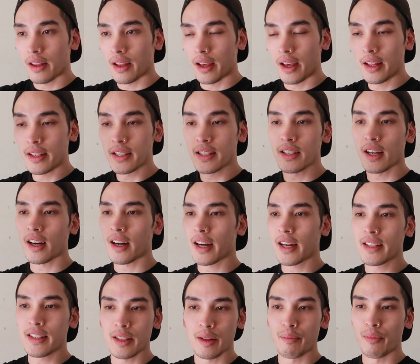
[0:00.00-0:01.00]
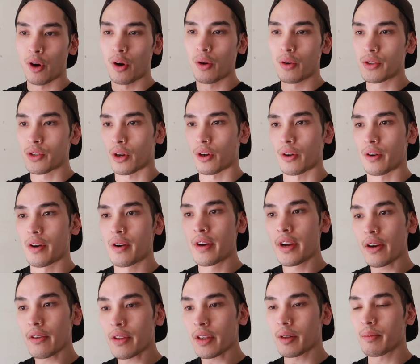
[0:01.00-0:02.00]
insides, the bones are
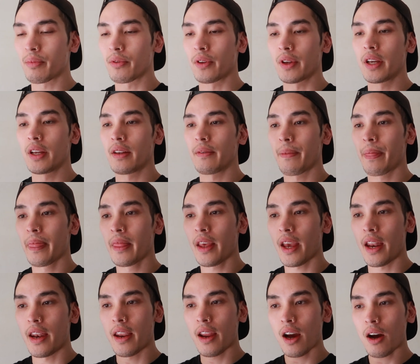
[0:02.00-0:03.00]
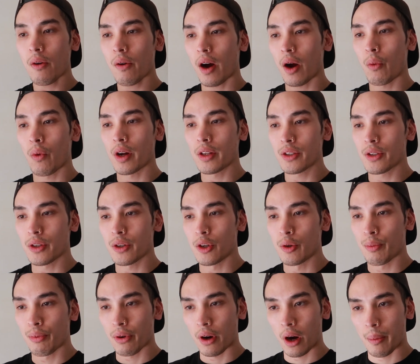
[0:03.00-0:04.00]
nearly complete, and now I want
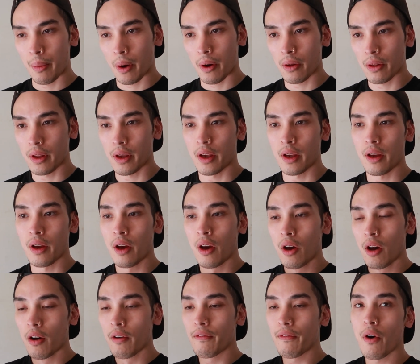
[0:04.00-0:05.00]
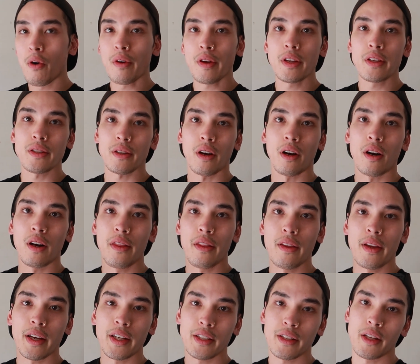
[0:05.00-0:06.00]
to primarily focus on the
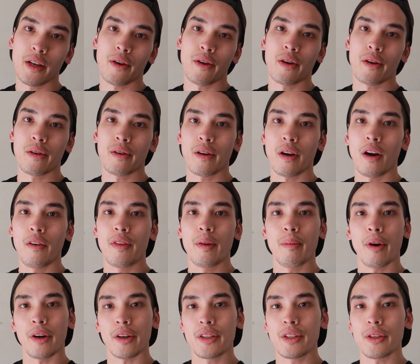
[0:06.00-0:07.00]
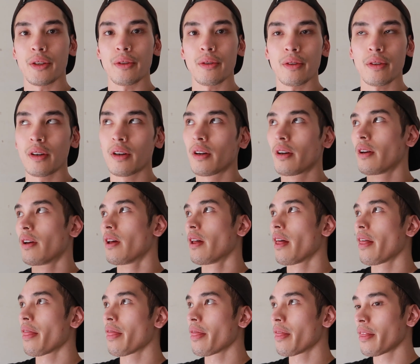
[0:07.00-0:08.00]
exterior of the Mark II.
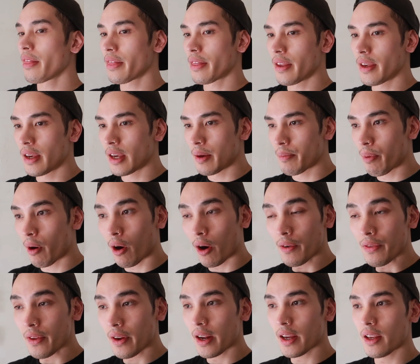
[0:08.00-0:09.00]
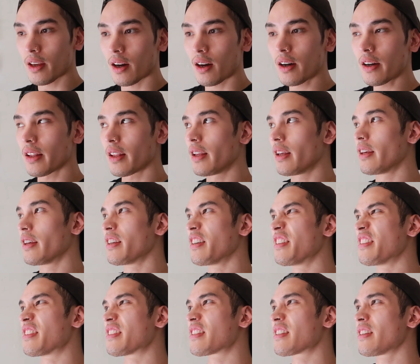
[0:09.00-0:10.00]
The part that I got
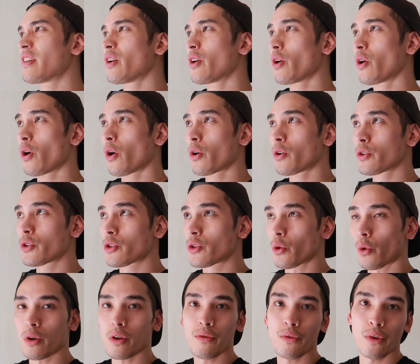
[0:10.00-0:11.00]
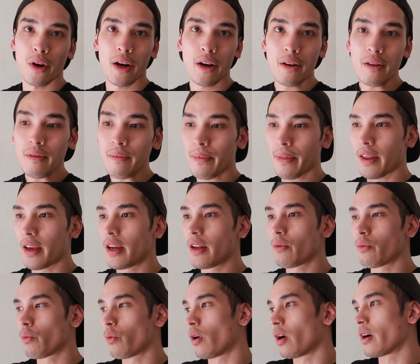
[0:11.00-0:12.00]
is sort of rare.
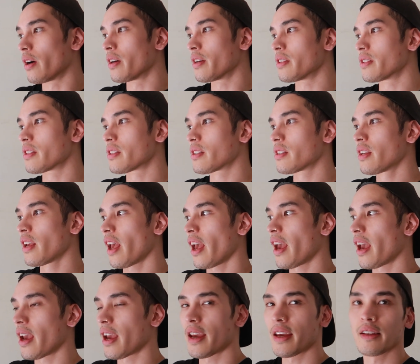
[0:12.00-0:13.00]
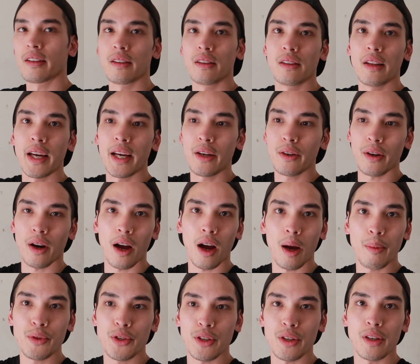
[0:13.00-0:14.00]
It was a later
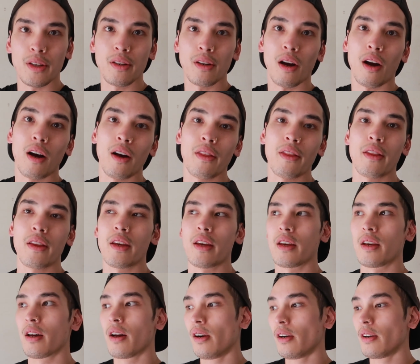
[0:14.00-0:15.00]
option on the